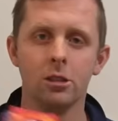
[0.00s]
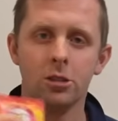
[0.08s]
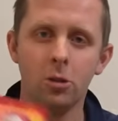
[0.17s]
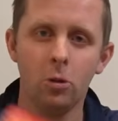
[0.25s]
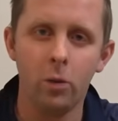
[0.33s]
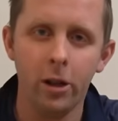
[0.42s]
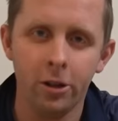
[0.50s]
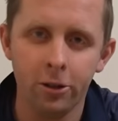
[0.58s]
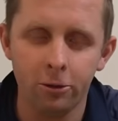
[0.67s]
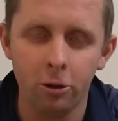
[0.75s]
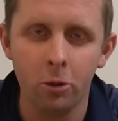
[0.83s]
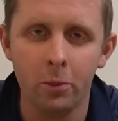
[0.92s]
So when on the
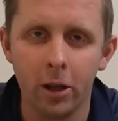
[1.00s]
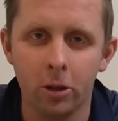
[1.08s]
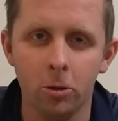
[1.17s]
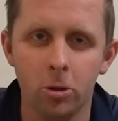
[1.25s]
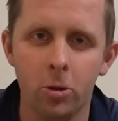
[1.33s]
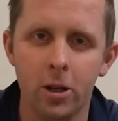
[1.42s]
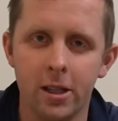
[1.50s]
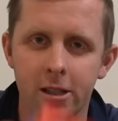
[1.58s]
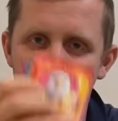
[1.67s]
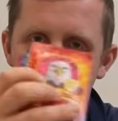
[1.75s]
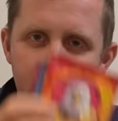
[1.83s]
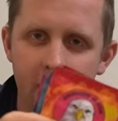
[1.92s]
road, my go-to is
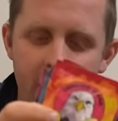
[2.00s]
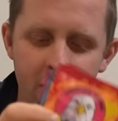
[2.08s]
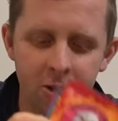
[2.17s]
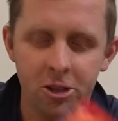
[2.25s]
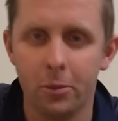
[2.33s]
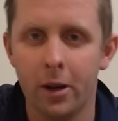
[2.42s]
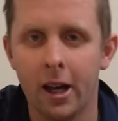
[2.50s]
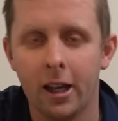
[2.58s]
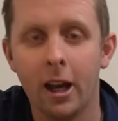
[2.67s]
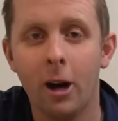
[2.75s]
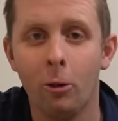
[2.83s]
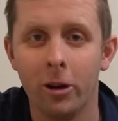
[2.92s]
the energy pack,
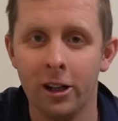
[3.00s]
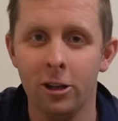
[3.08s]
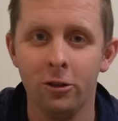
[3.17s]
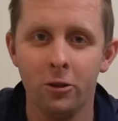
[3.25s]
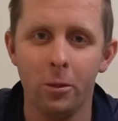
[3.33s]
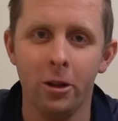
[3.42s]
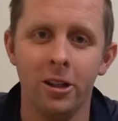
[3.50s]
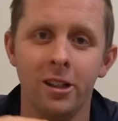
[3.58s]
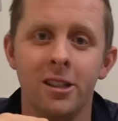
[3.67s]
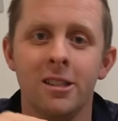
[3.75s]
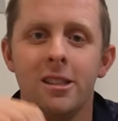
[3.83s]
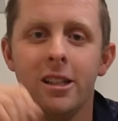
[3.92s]
and what I love about it
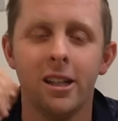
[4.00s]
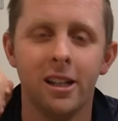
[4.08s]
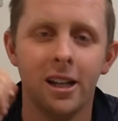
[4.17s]
is it